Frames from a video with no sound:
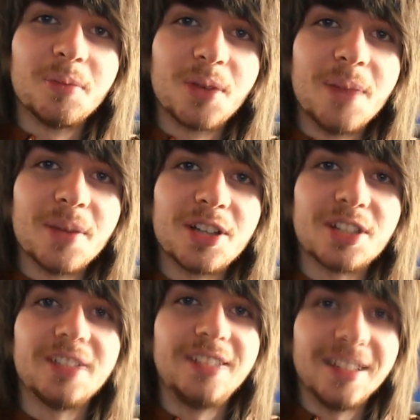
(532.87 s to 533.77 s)
pretty much
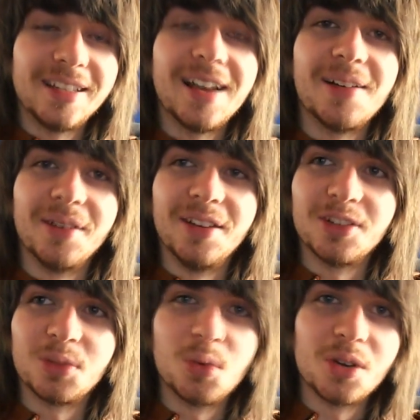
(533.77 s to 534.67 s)
just sit down and
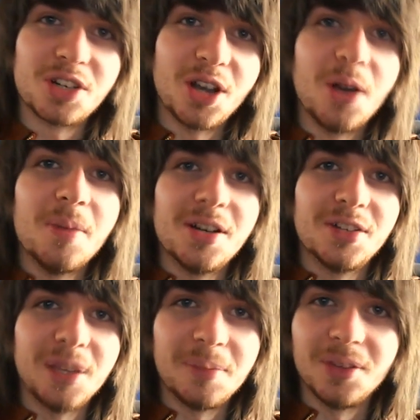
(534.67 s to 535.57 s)
just watch a whole
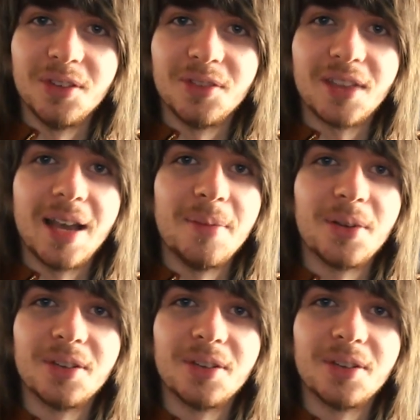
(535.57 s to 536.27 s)
bunch of episodes of that,